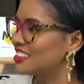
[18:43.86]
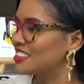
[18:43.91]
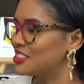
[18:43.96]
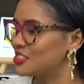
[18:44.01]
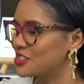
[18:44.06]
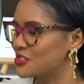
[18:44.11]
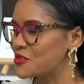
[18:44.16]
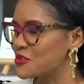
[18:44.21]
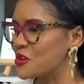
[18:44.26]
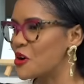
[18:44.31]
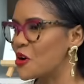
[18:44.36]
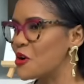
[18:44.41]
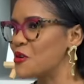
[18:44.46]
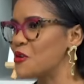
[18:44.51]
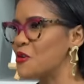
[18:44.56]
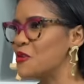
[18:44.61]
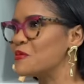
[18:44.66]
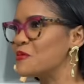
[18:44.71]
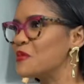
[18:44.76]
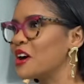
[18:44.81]

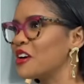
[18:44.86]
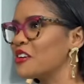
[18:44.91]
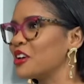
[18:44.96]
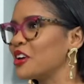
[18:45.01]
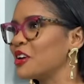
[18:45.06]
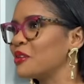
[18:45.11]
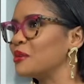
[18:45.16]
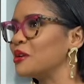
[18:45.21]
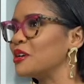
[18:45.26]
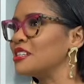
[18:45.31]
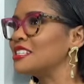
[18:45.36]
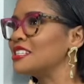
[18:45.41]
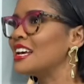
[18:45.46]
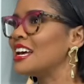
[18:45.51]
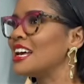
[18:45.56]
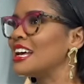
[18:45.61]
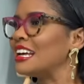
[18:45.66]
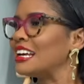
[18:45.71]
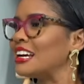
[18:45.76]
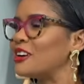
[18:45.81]
Whoa, Maria, but
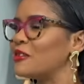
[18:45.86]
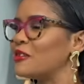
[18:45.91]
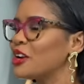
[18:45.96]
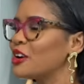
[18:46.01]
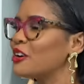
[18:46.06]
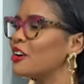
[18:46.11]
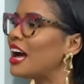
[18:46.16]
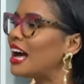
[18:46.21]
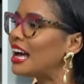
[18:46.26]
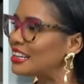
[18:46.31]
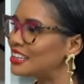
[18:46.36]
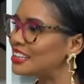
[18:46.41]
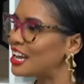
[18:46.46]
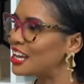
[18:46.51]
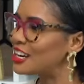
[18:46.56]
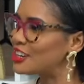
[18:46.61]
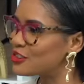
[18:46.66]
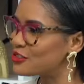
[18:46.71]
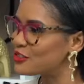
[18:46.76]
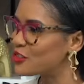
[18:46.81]
we are at the
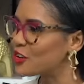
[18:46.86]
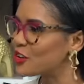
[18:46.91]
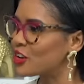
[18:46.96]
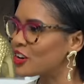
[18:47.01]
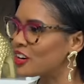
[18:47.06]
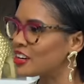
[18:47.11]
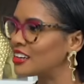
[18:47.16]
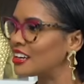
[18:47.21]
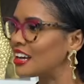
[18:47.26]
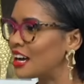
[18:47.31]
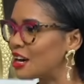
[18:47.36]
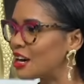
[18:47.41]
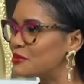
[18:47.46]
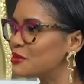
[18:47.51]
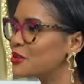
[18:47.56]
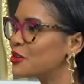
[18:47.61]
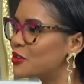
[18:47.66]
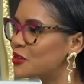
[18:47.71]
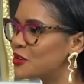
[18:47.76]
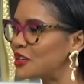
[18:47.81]
end of our
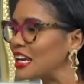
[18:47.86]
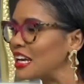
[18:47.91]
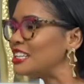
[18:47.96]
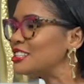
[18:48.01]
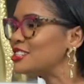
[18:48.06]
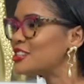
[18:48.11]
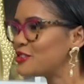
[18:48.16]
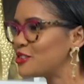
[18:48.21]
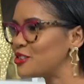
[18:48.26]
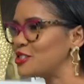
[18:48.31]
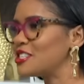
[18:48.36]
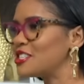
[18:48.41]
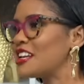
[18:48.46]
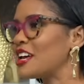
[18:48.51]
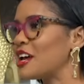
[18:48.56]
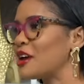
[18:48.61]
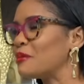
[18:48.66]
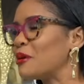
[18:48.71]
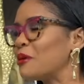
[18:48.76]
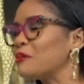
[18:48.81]
interview today.
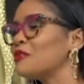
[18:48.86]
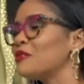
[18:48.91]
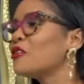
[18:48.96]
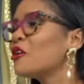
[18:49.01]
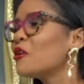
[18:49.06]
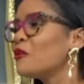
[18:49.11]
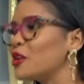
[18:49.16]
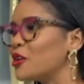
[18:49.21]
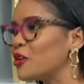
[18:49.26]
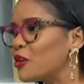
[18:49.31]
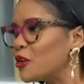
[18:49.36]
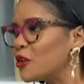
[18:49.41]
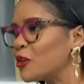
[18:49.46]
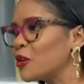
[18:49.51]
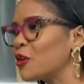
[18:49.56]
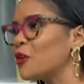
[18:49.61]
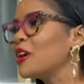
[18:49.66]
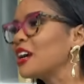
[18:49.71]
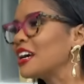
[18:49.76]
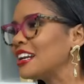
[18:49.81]
But before we go,
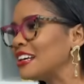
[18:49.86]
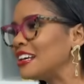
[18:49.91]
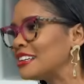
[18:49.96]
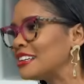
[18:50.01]
quickly,